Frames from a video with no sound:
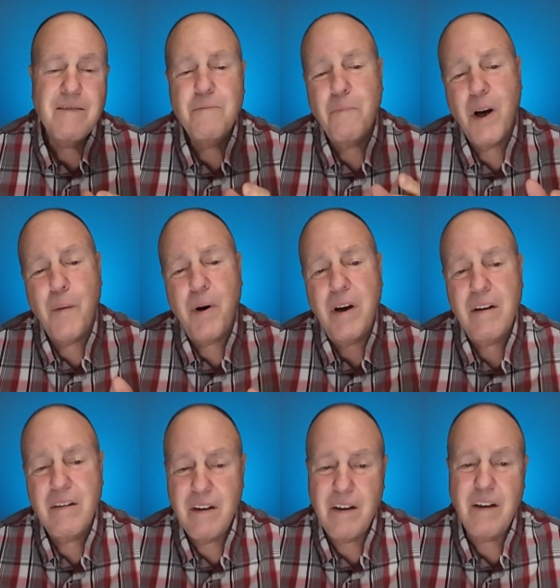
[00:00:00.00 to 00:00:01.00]
Maybe
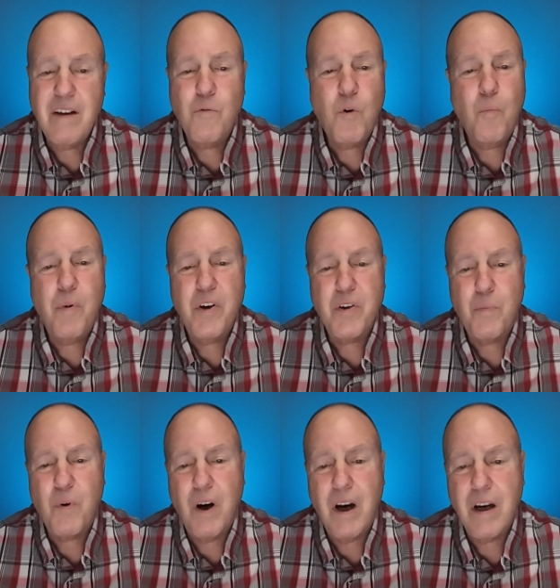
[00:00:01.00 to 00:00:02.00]
you won't be
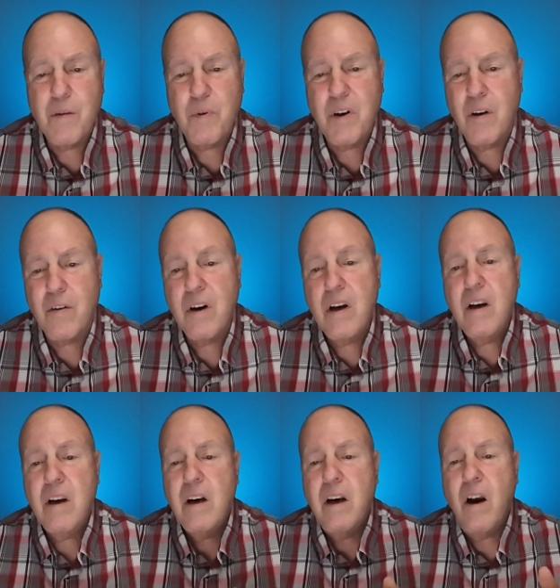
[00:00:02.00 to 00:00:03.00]
surprised because
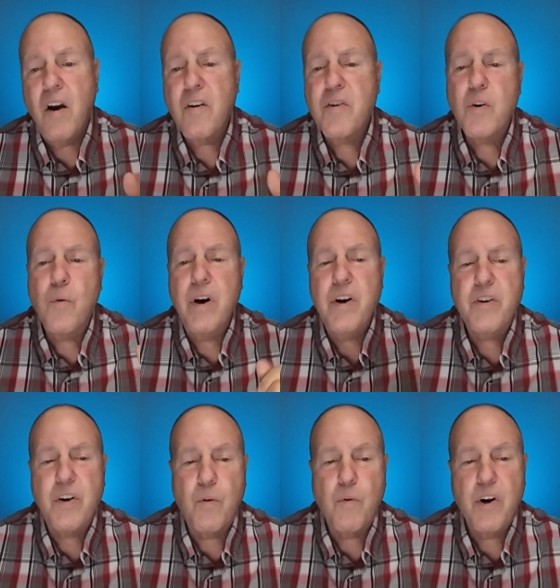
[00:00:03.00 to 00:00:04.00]
now it's so
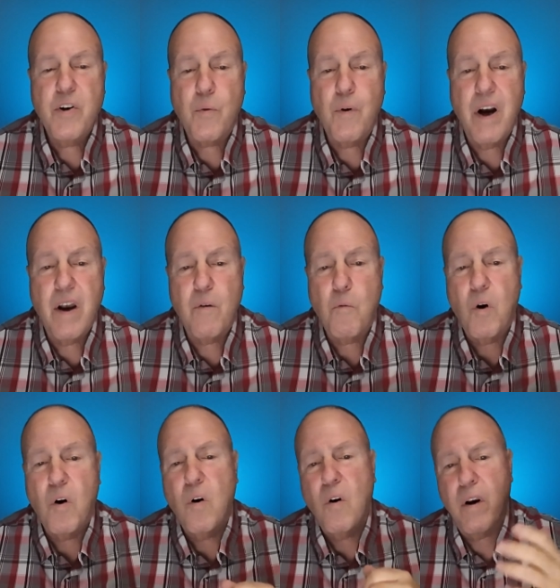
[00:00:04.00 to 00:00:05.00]
easy to reach around the
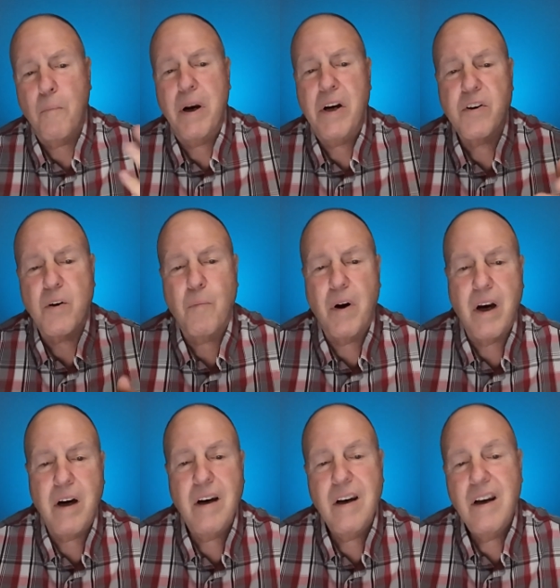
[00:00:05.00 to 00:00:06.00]
world and meet
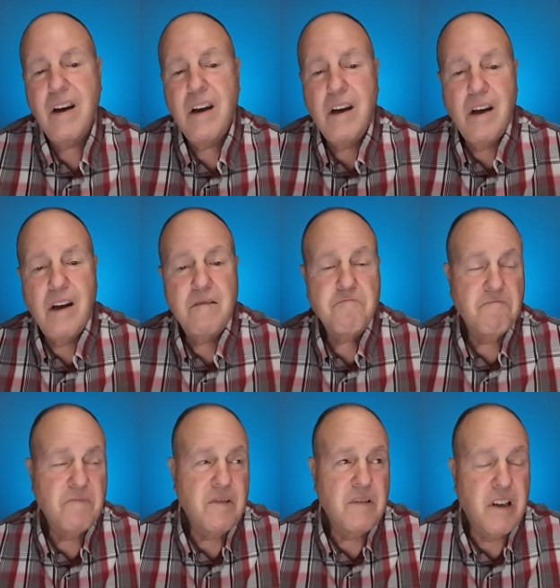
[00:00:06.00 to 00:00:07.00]
somebody.
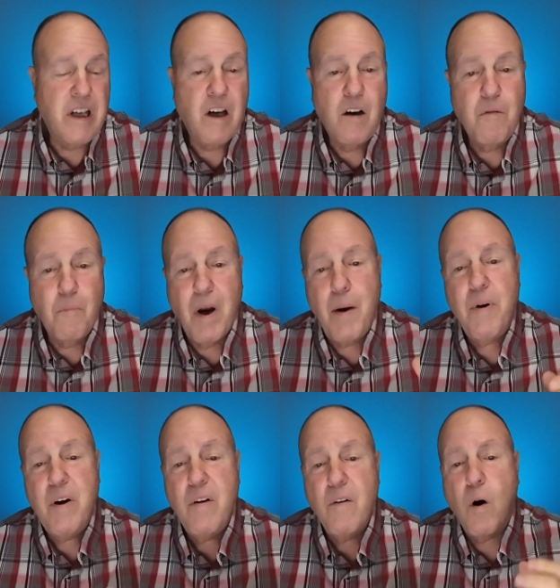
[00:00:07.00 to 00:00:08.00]
You know,
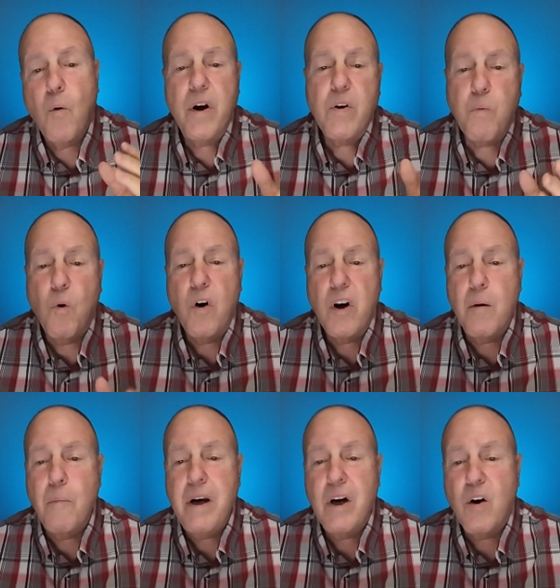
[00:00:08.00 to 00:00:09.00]
maybe you always wanted to
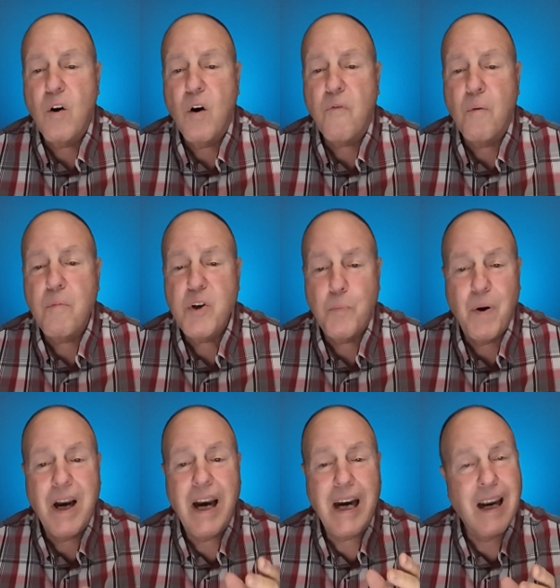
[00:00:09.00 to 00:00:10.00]
meet a girl from
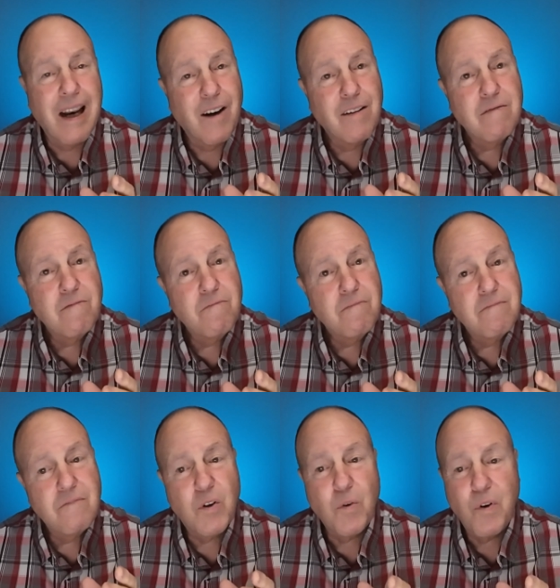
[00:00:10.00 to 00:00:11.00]
Japan,
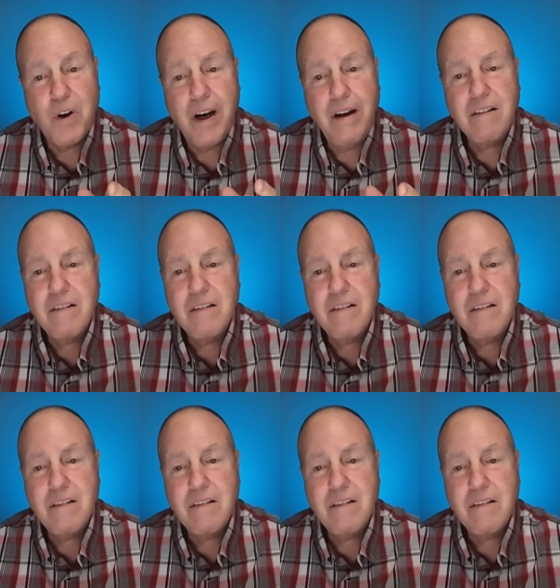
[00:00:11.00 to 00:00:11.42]
okay?